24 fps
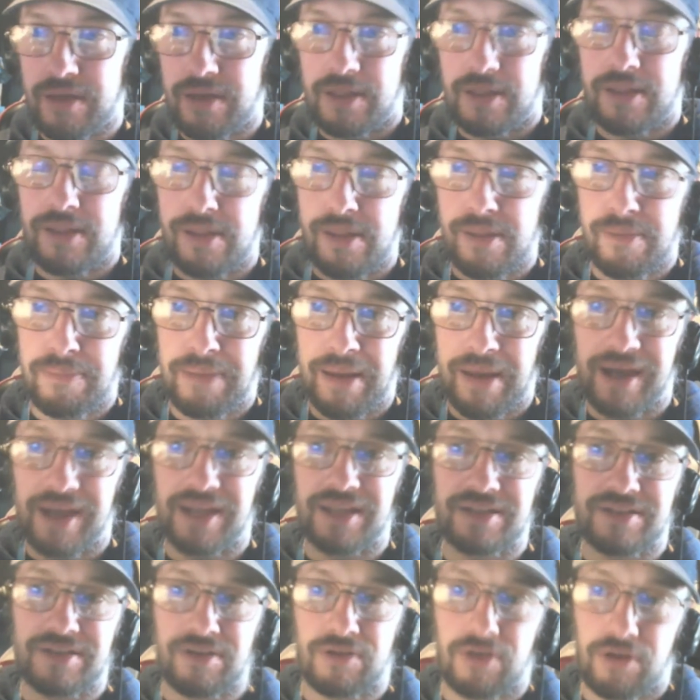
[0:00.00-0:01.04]
the plane is
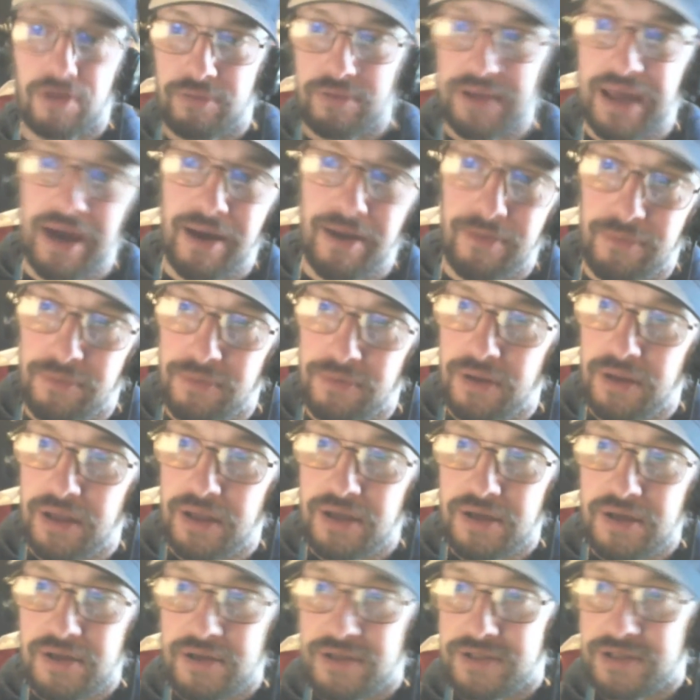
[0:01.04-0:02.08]
going to go down.
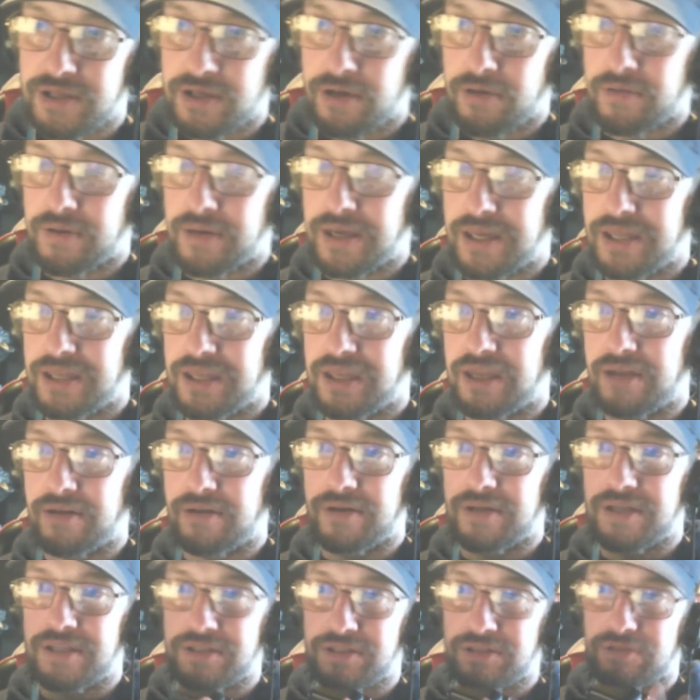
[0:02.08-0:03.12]
So,
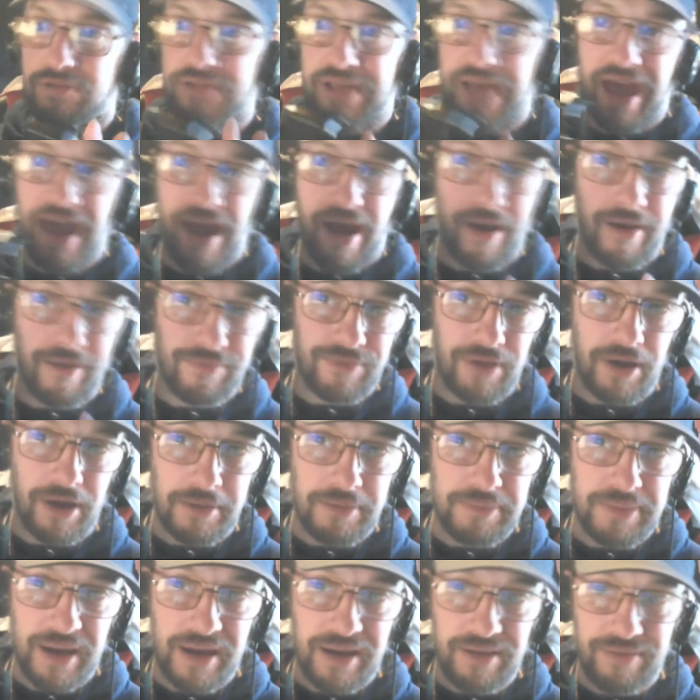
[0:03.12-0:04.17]
it's good to have the
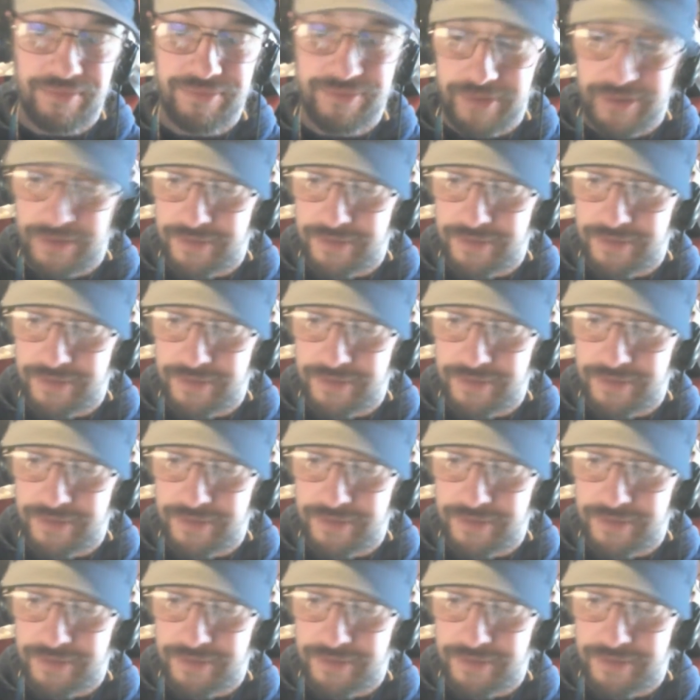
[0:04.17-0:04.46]
iPad in front of